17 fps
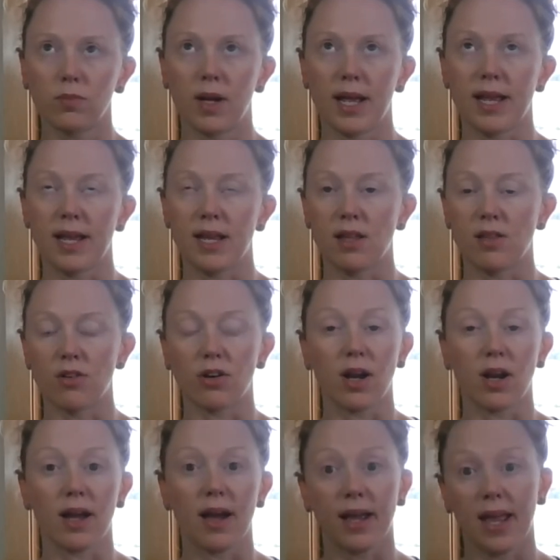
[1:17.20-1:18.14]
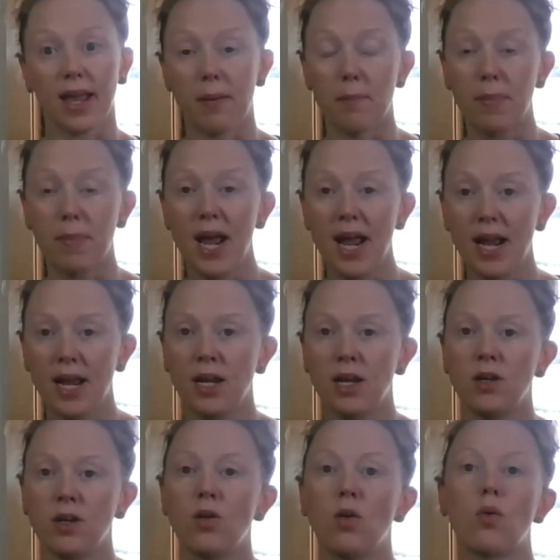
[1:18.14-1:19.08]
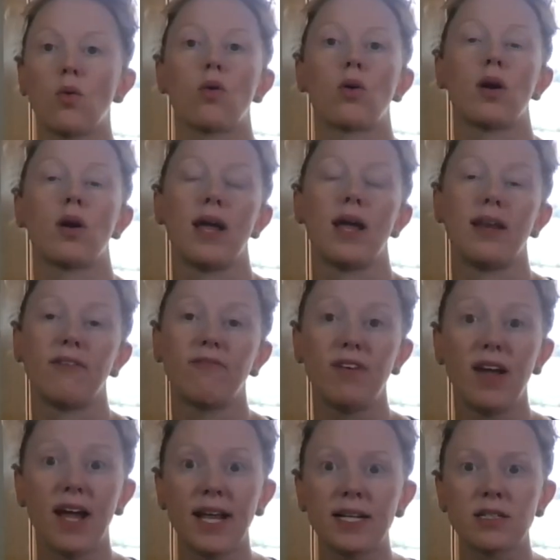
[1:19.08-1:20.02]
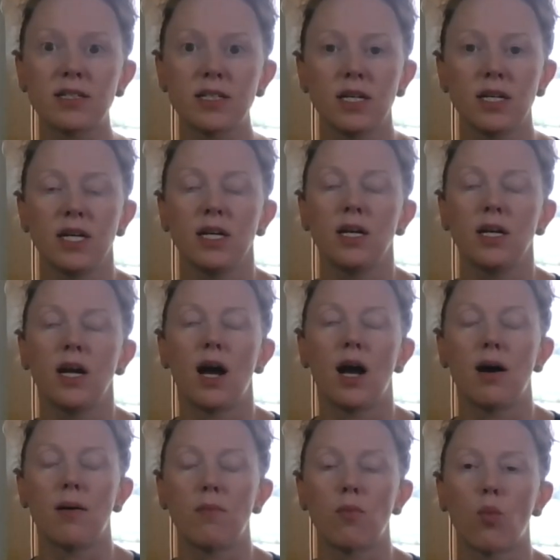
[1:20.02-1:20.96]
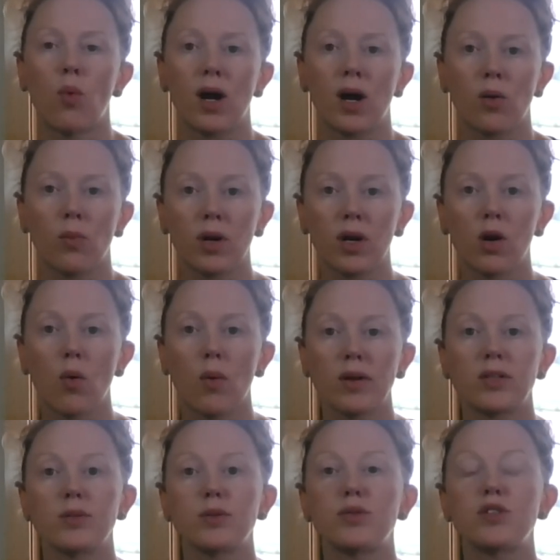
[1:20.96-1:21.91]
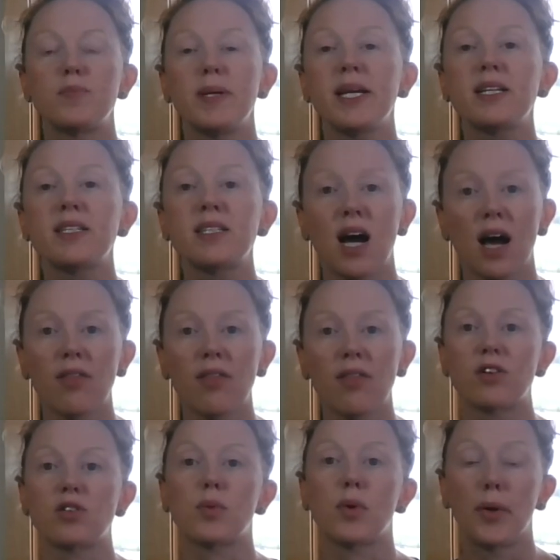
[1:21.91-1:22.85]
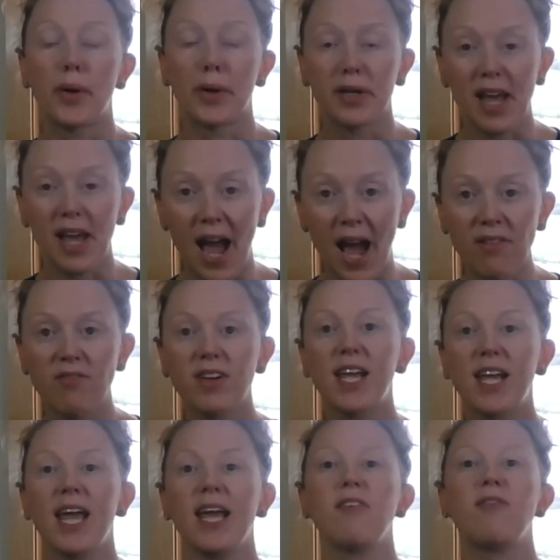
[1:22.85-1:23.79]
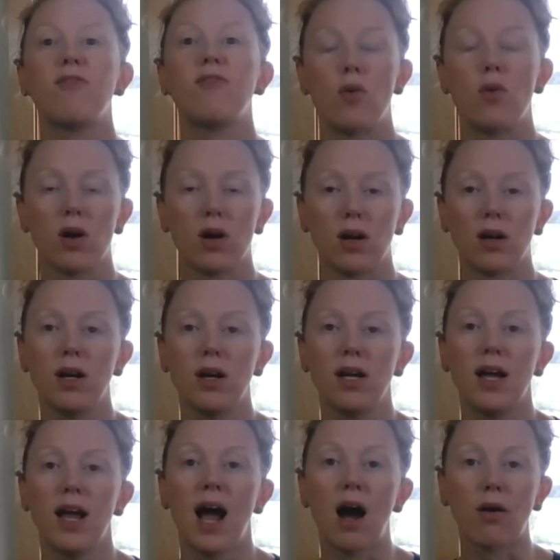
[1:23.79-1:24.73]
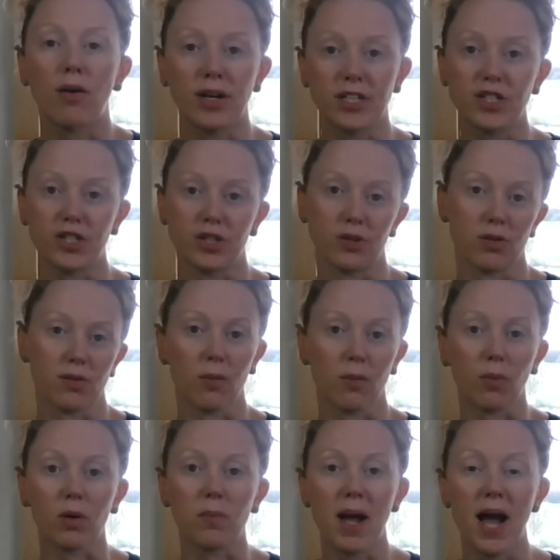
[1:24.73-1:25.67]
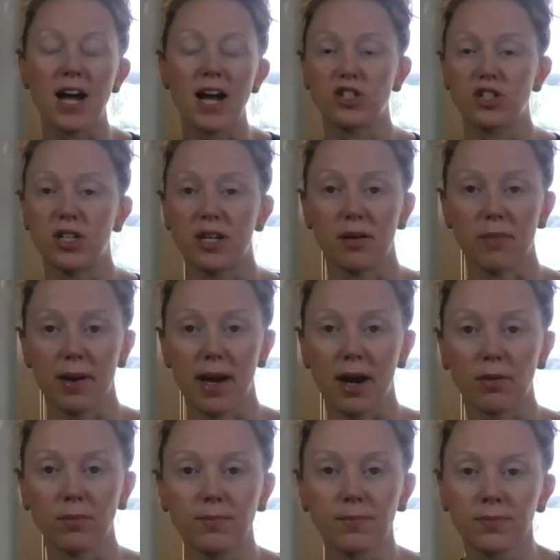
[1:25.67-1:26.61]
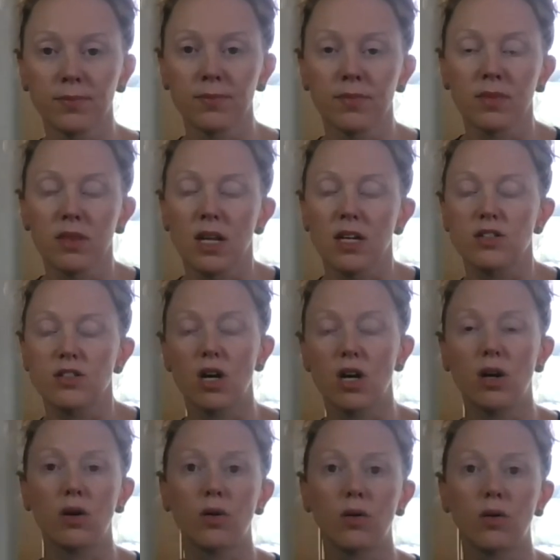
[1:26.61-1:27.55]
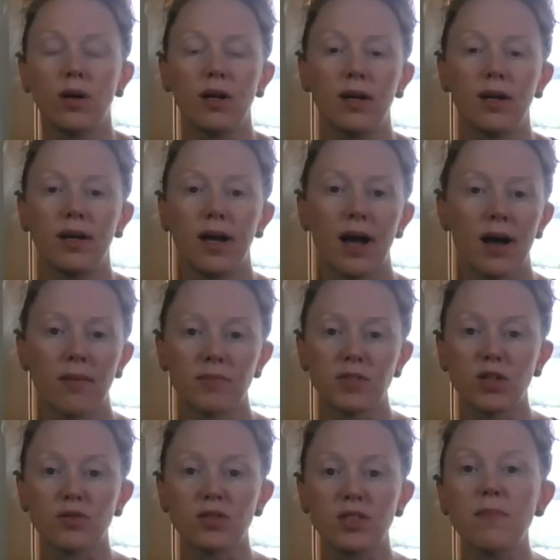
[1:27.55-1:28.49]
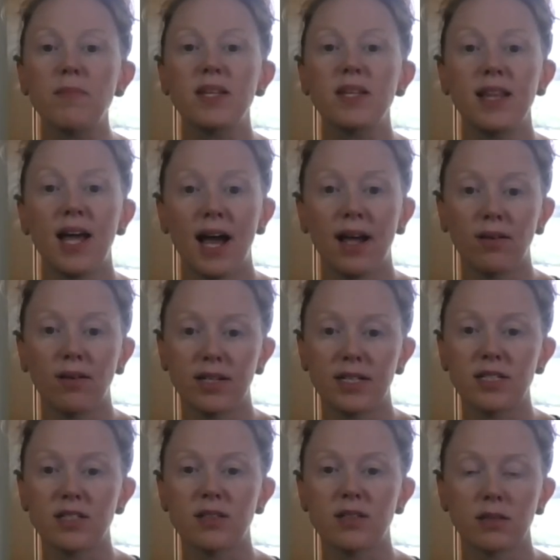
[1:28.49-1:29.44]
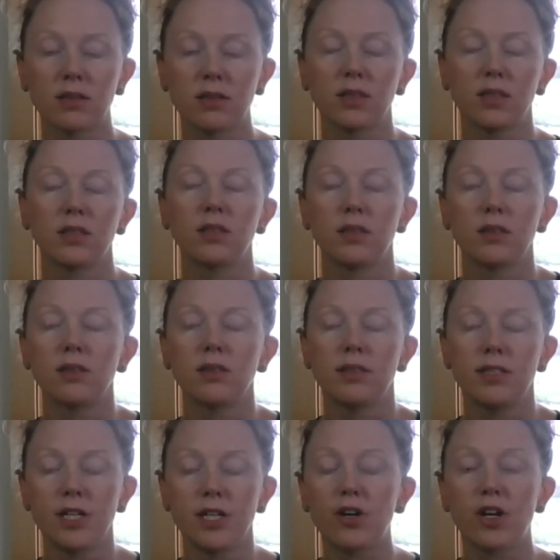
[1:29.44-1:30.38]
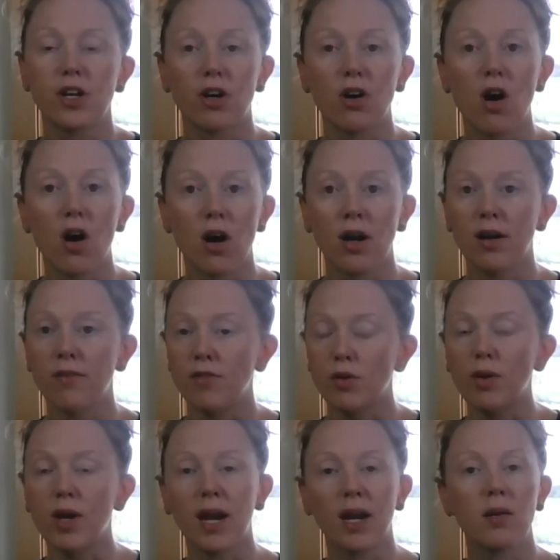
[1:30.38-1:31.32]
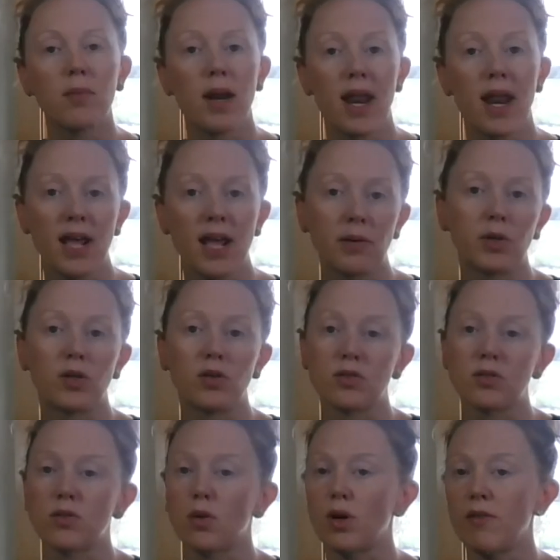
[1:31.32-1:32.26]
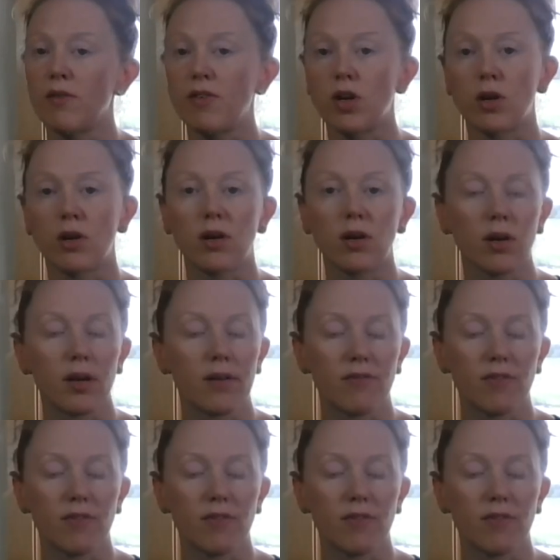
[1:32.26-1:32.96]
either a campaign or an event where we're going to speak to others. We're going to advocate for our issue that we're passionate about. So, something that is near to your heart, if you care about animals, or if you're